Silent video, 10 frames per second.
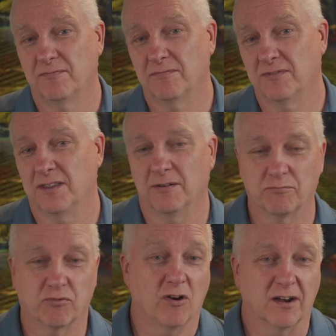the
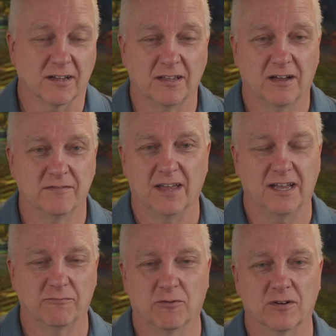product of
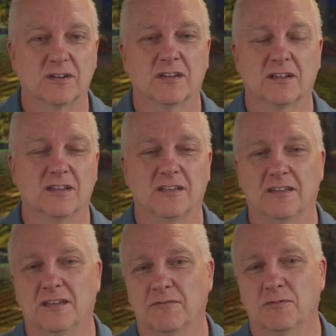that work.
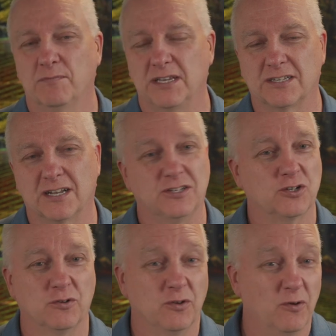It will basically
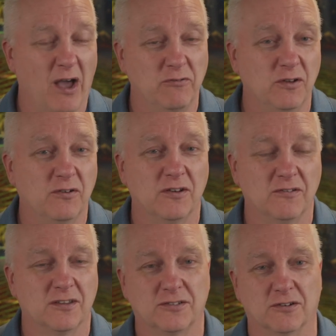show you how you can
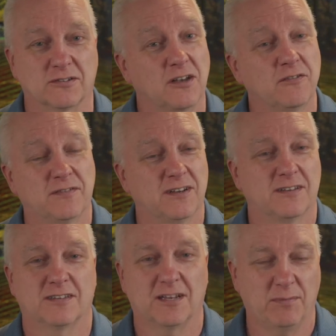do this yourself, and
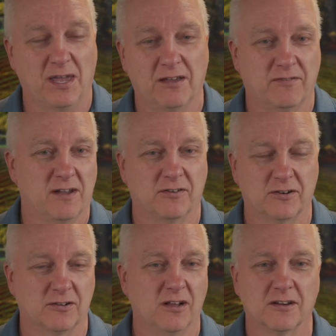instead of paying
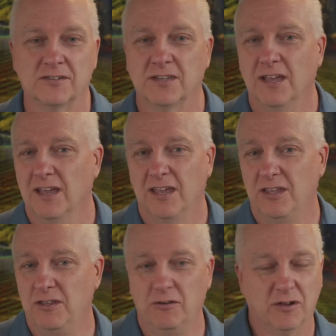$500,
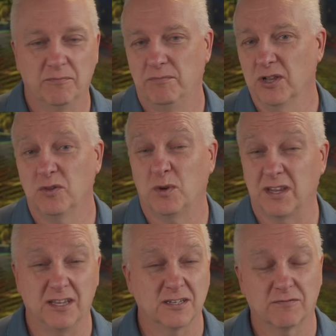you can build one
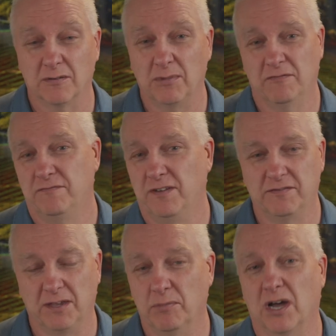of these for about
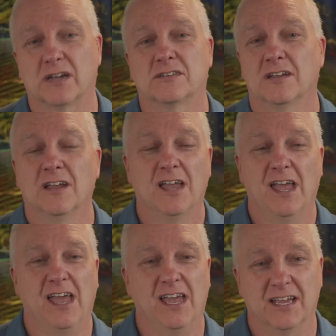50 bucks.
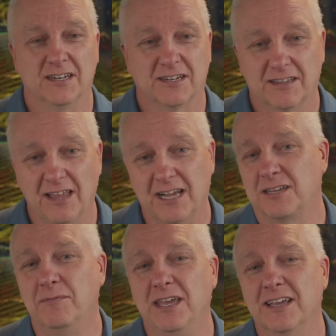And that
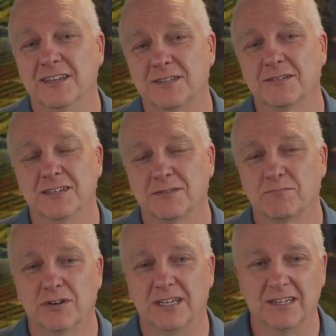to me is
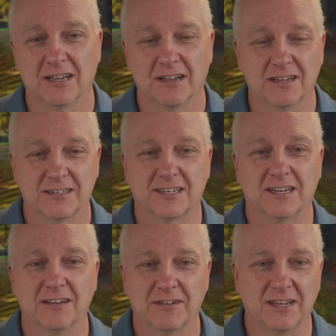pretty
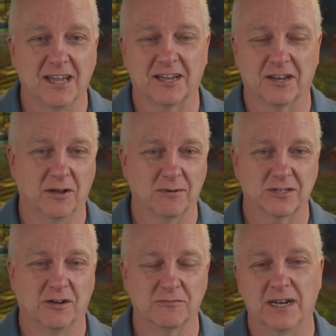significant economics
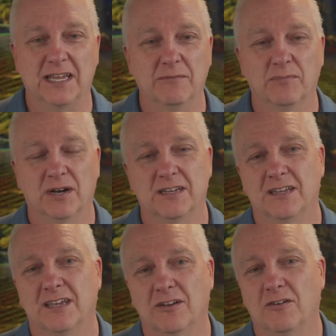already, but
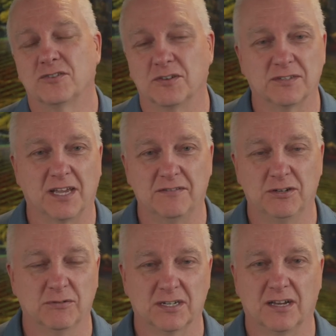it also saves
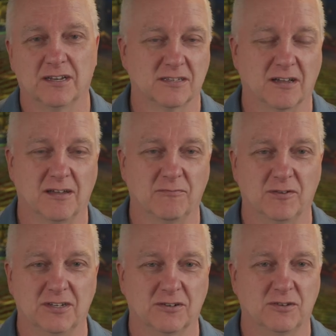you a ton of time
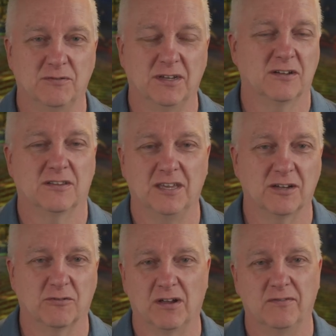when you're doing the
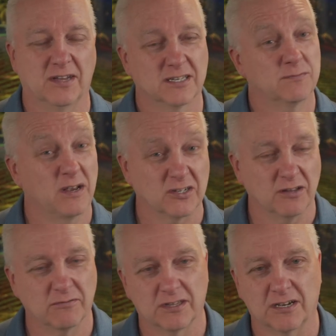engraving,
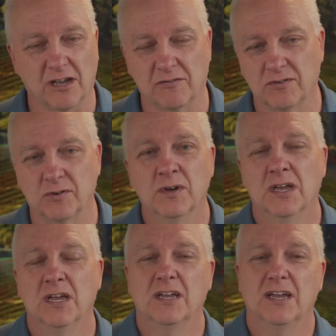especially with a Galvo.
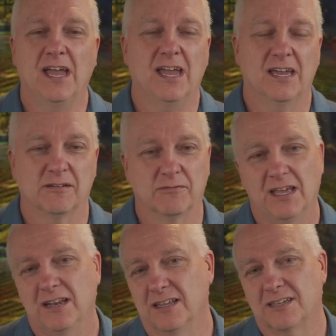And with
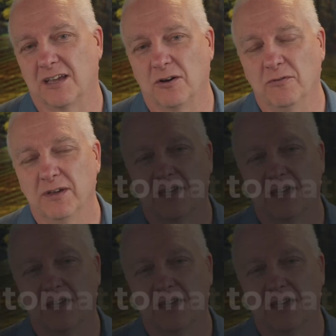that, let's get going,